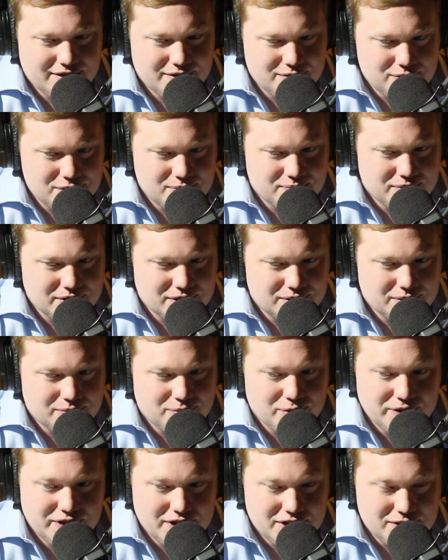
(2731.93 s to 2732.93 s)
Can those
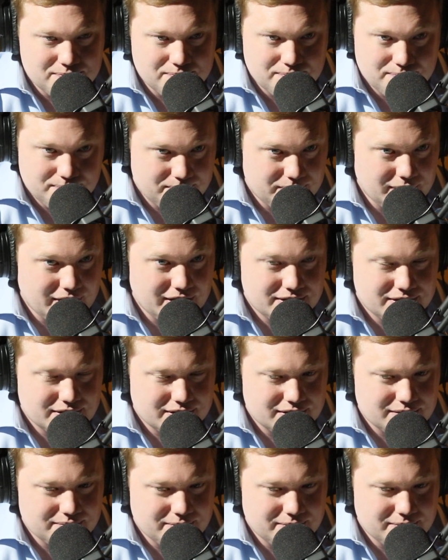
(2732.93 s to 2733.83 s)
political appointees be